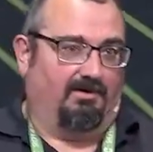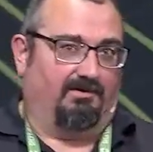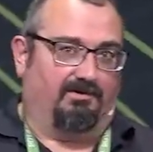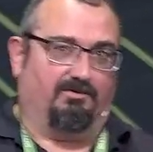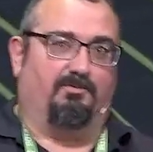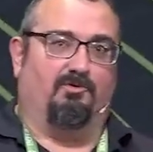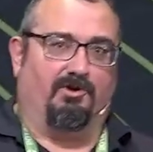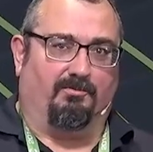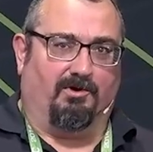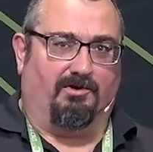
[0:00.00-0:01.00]
to the
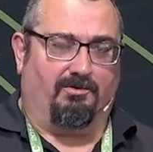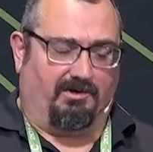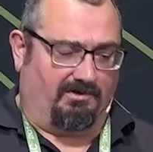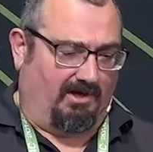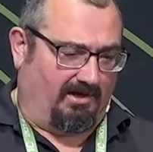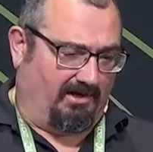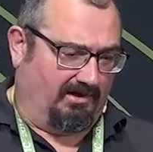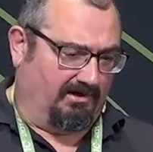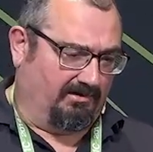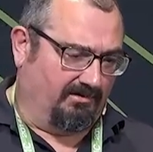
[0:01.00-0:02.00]
point where you can take
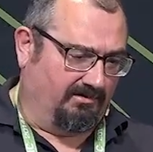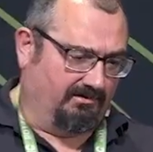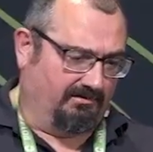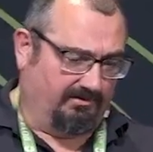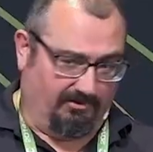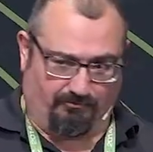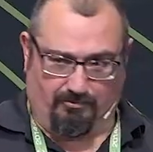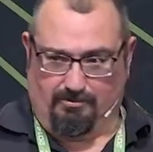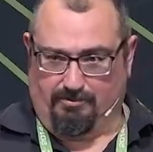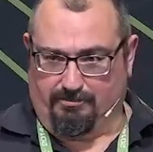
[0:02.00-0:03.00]
on these
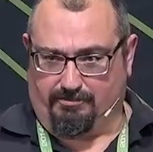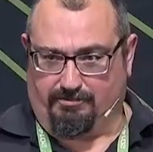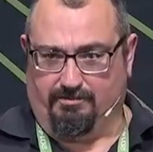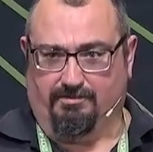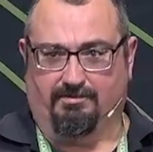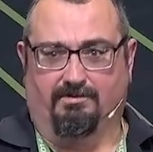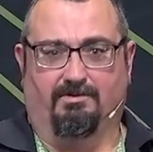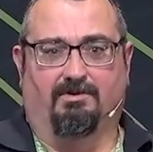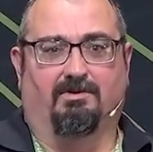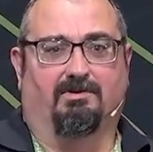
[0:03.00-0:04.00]
rules
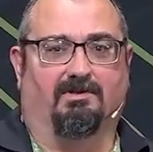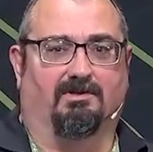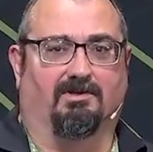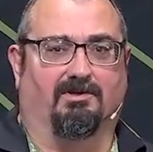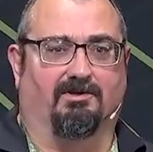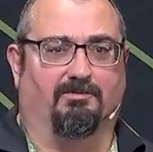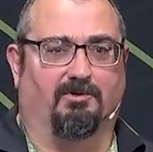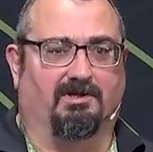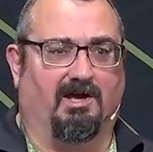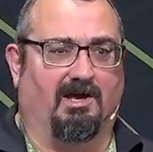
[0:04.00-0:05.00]
and look at them
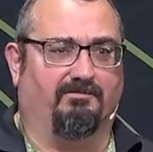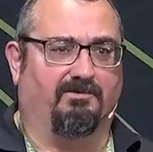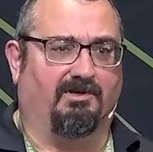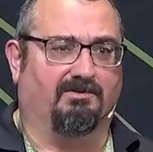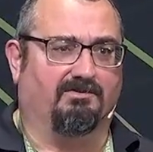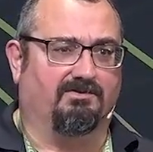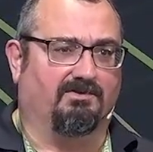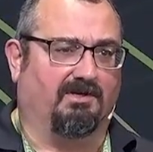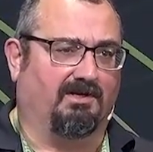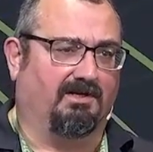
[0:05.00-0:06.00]
with confidence and
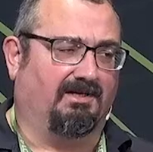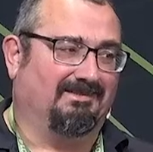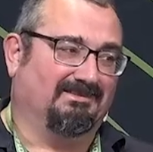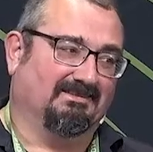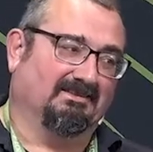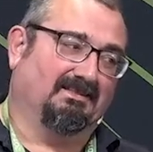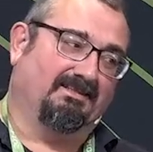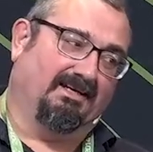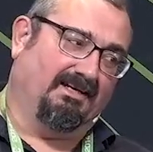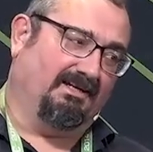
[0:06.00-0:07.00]
say,
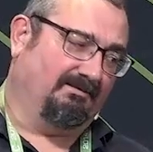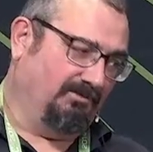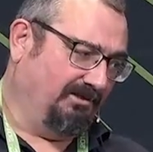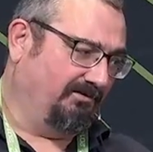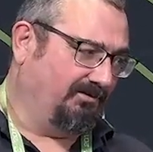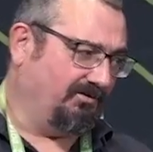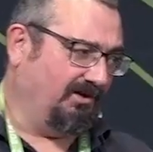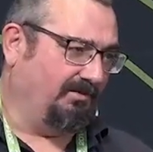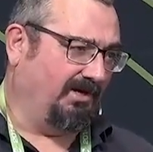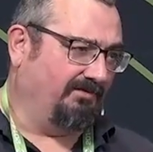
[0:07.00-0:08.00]
yeah, well, this
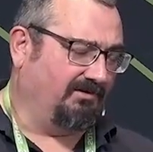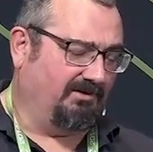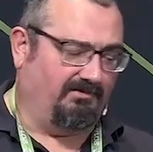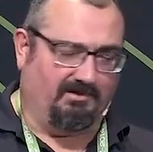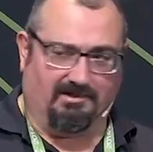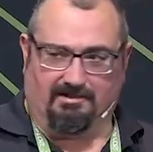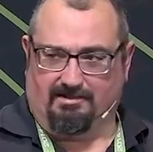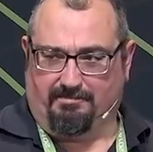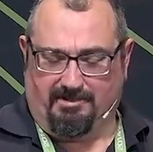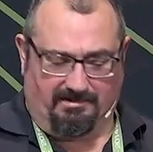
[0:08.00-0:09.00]
time I have to deviate a
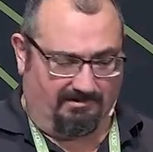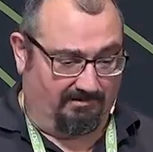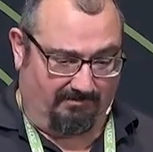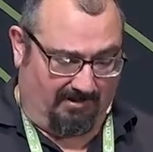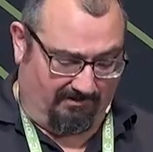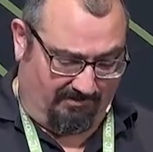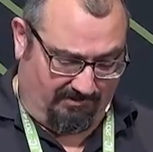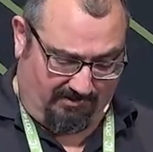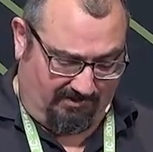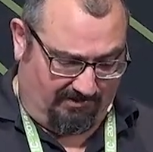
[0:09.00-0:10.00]
little bit, and, and
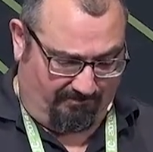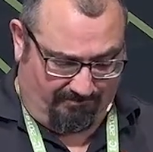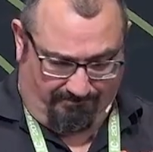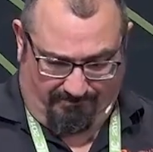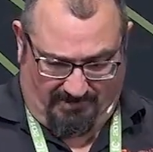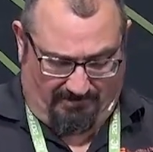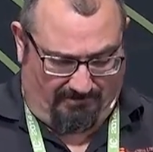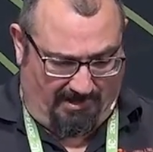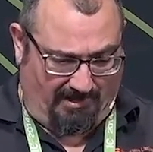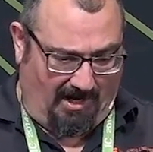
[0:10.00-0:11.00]
this time, you
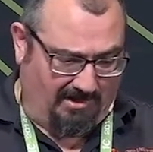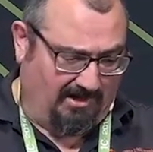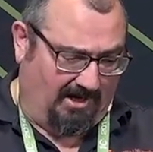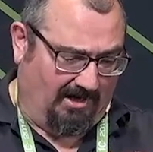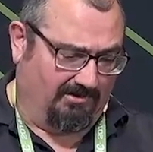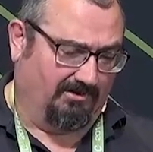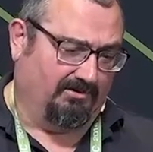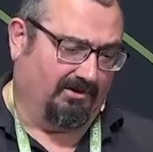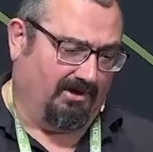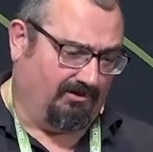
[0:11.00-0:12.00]
know, I, I can
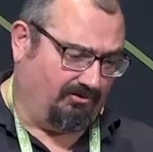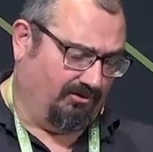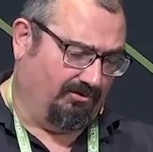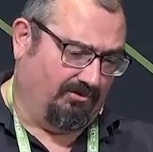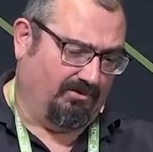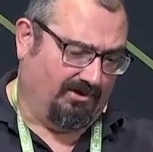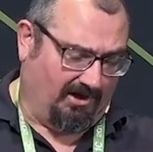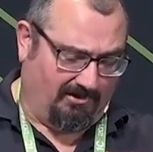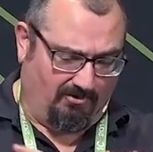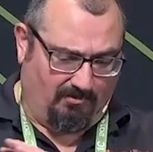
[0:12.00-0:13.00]
do it, and I should do it, and
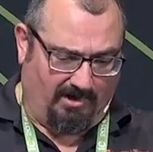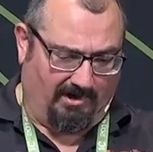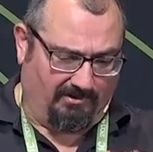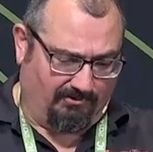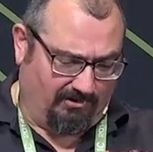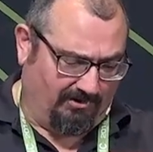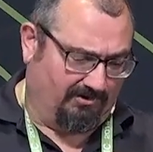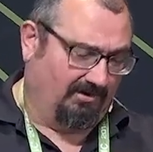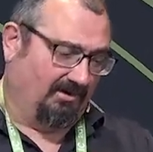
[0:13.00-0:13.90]
I know why I should,